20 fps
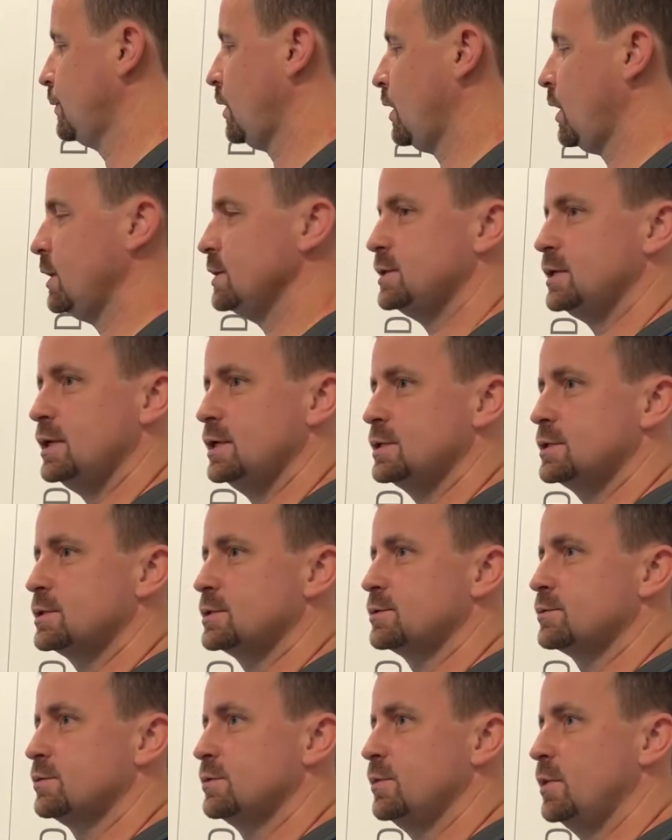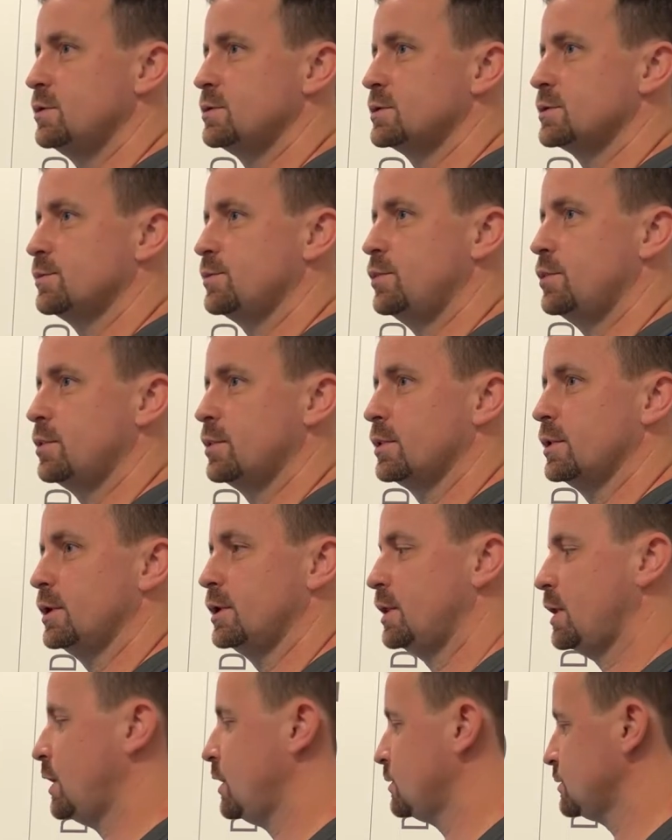right, iSight's remote support
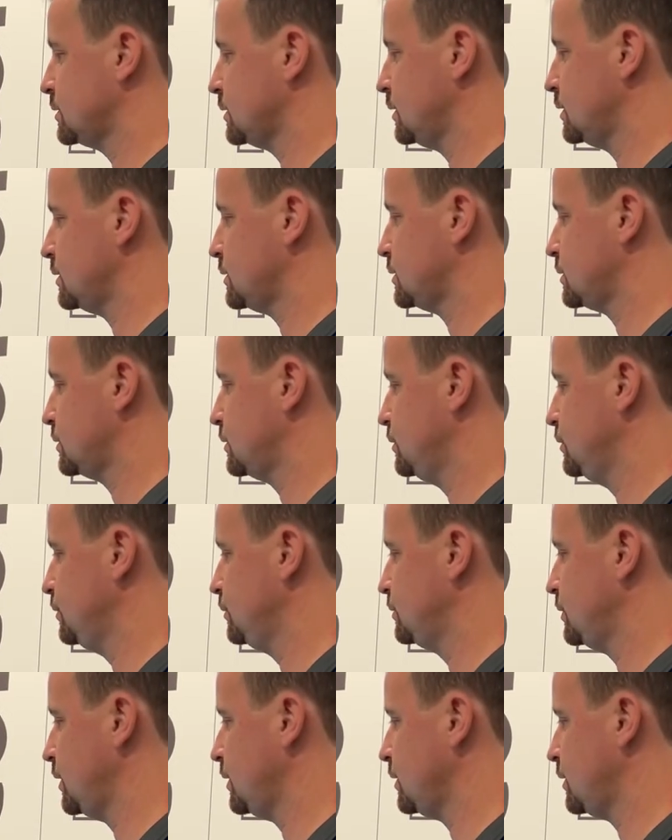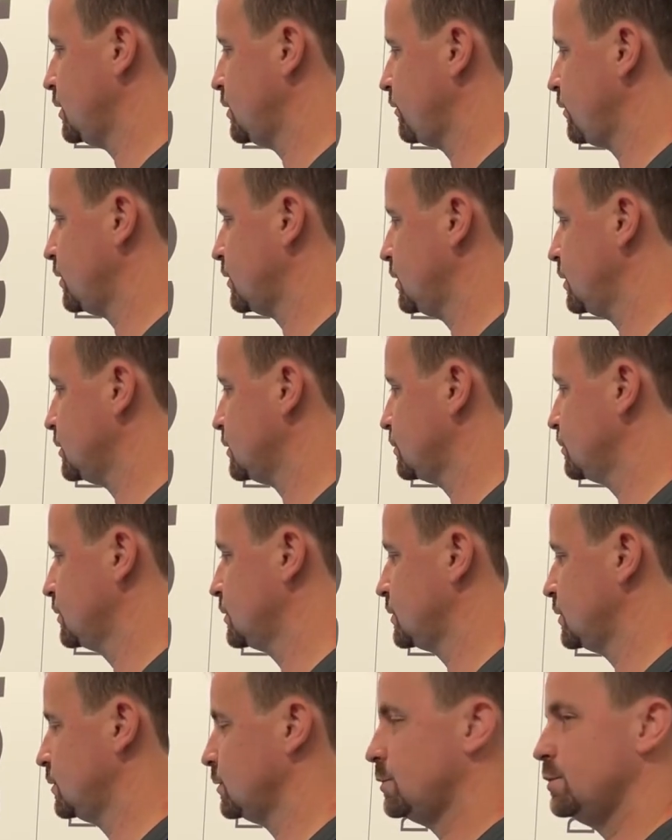allows us to take care of our
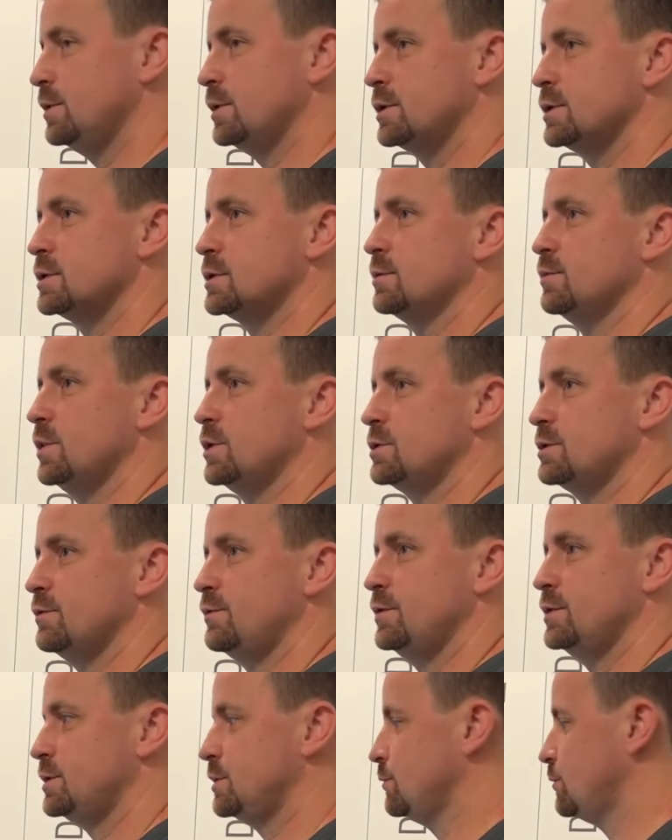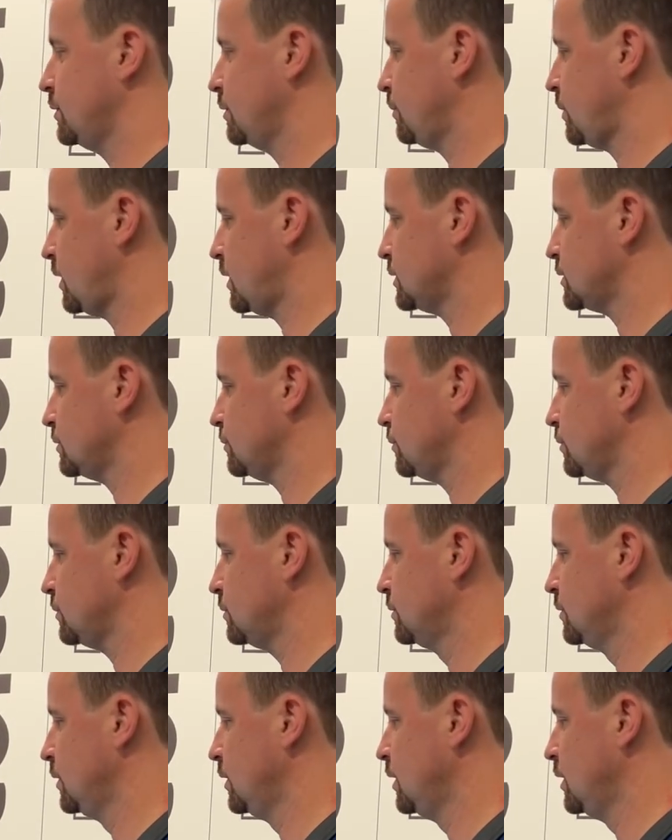customers in the quickest and most efficient way
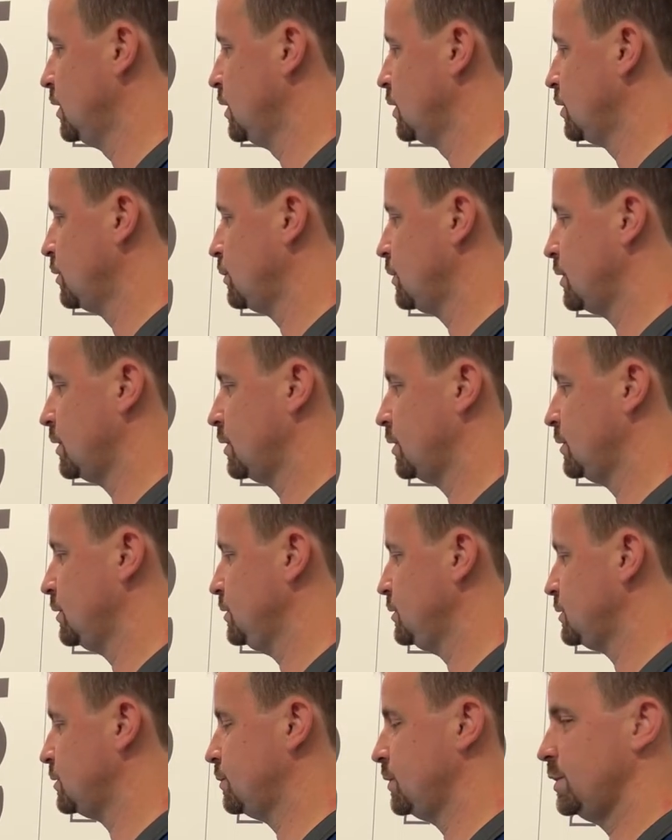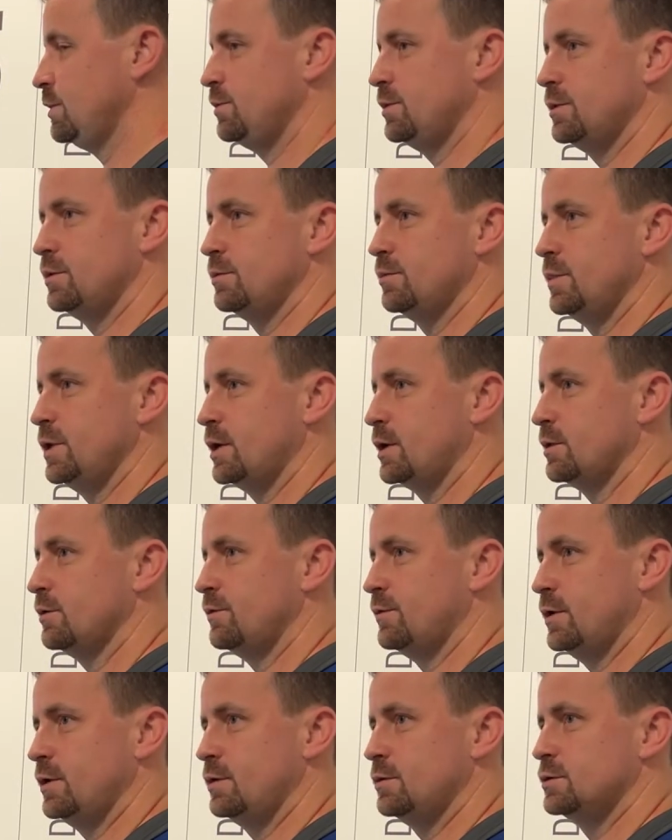possible. Where it used to be we would be on the
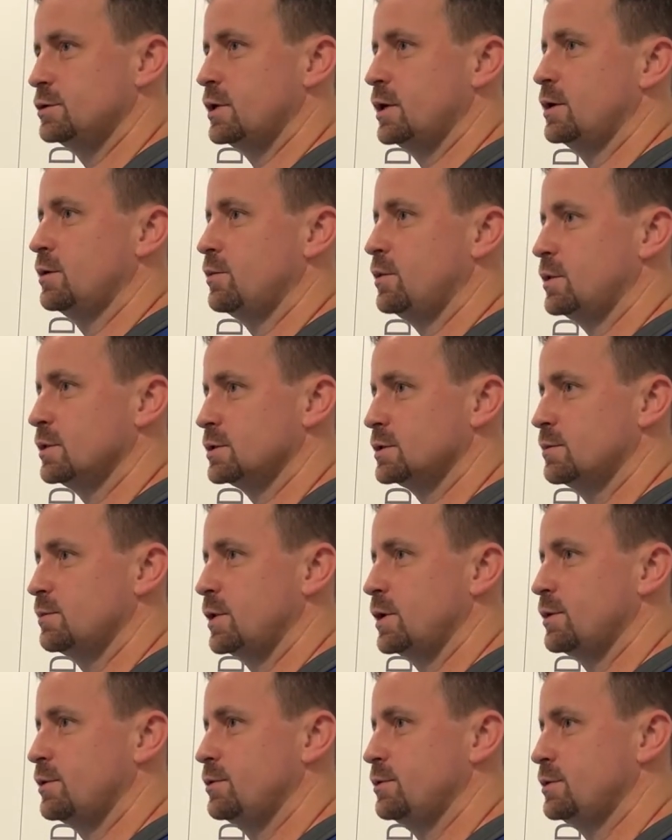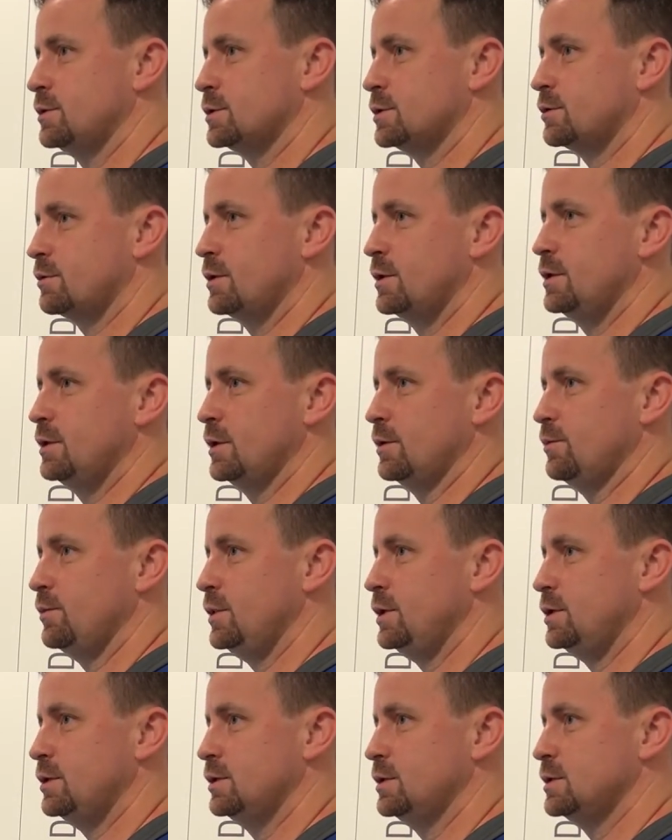phone trying to walk somebody through a screen that
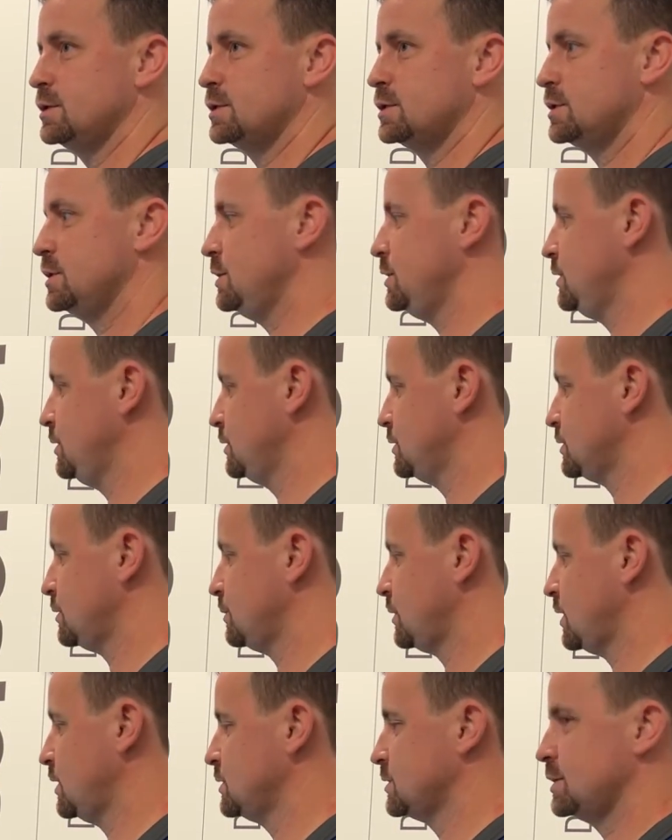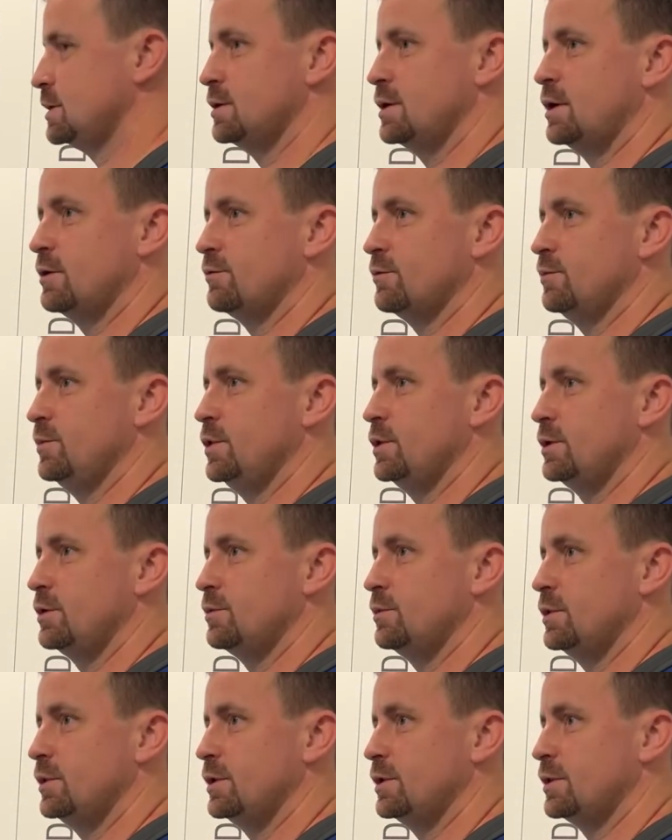we couldn't see and sometimes they're not familiar
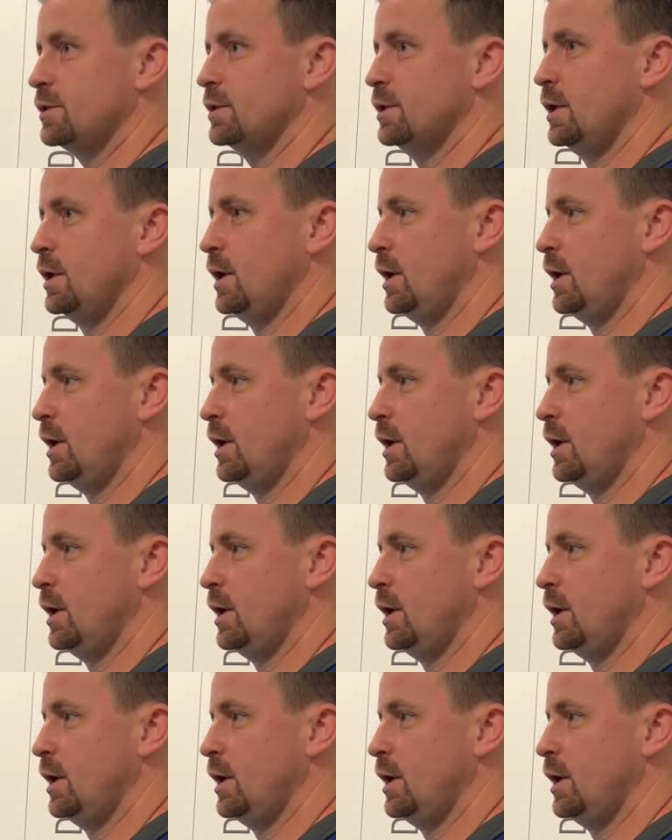with.